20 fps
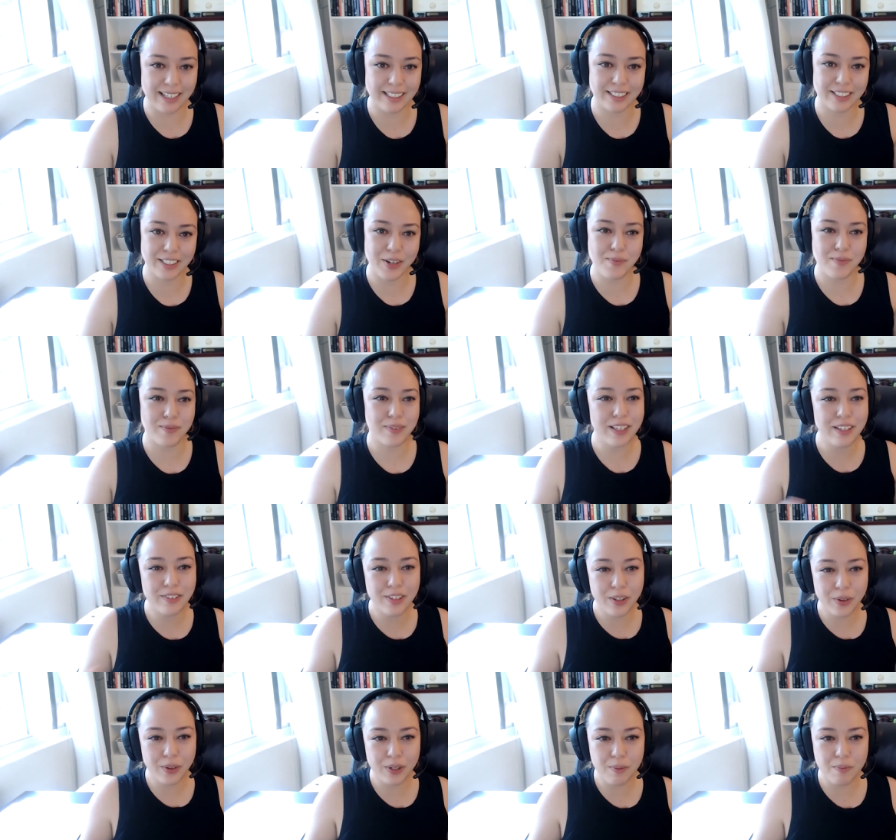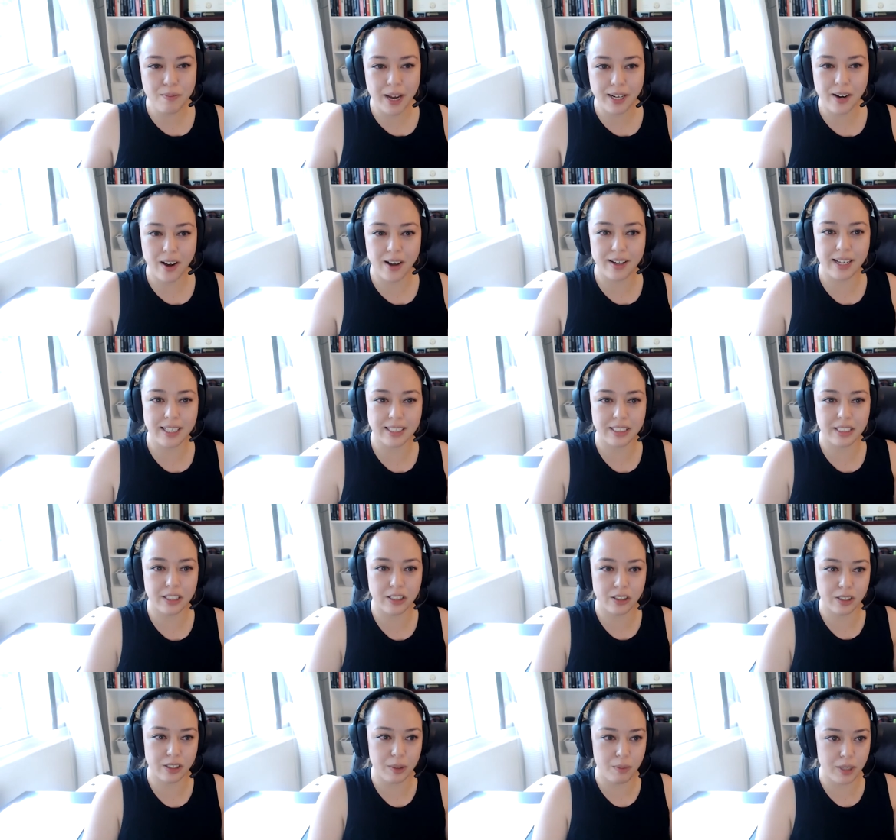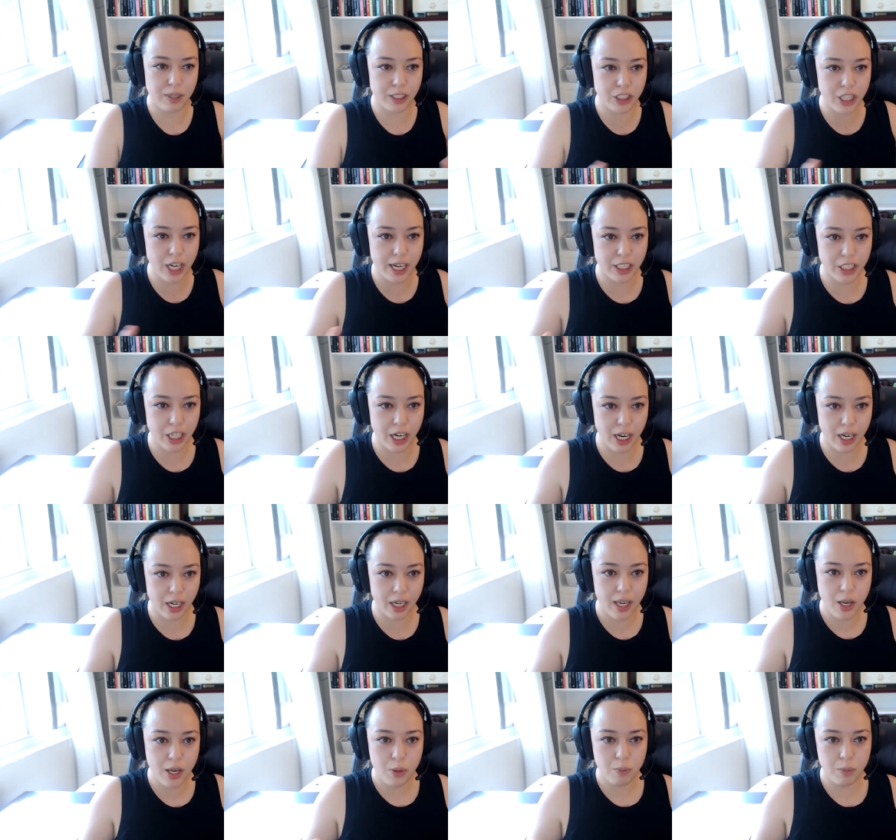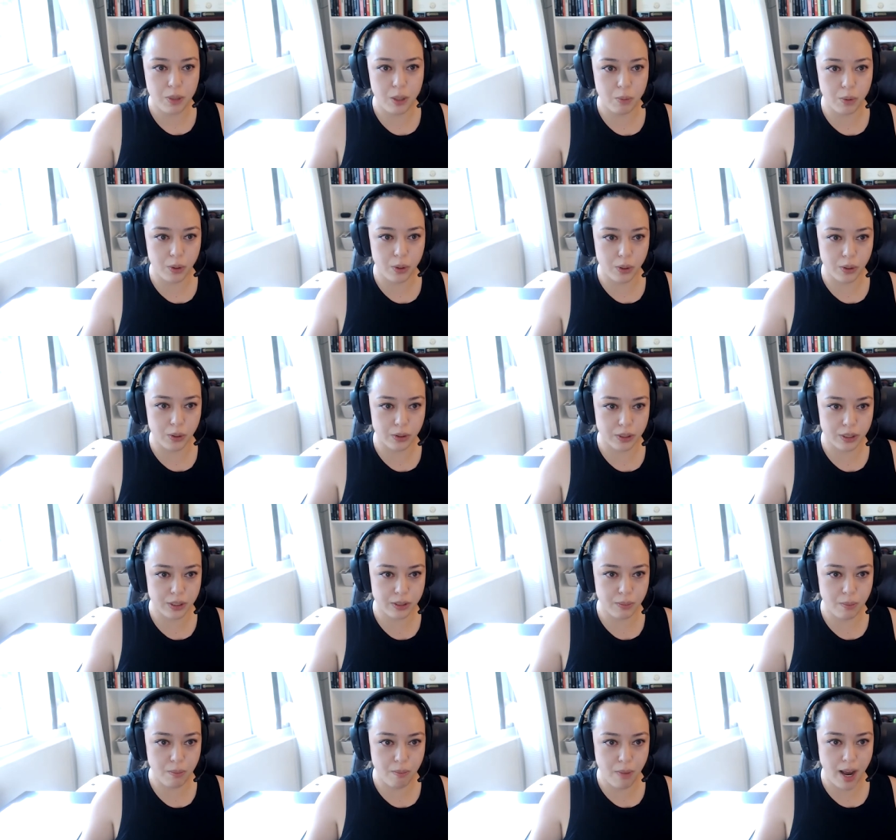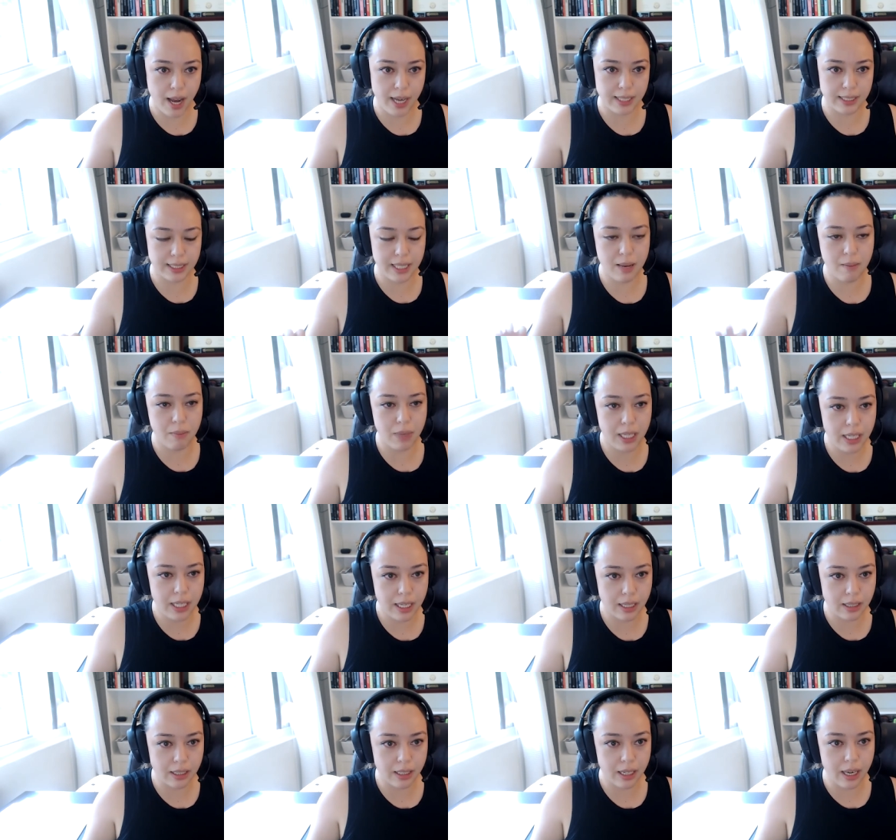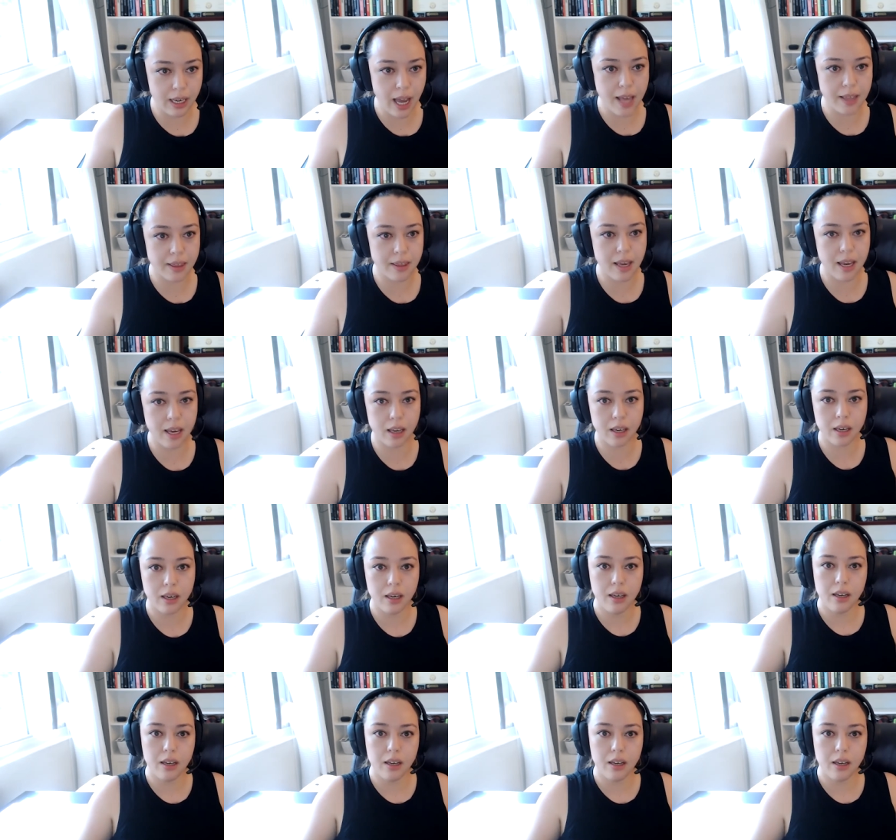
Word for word: And so even though it might not necessarily be changing people's minds immediately, I think,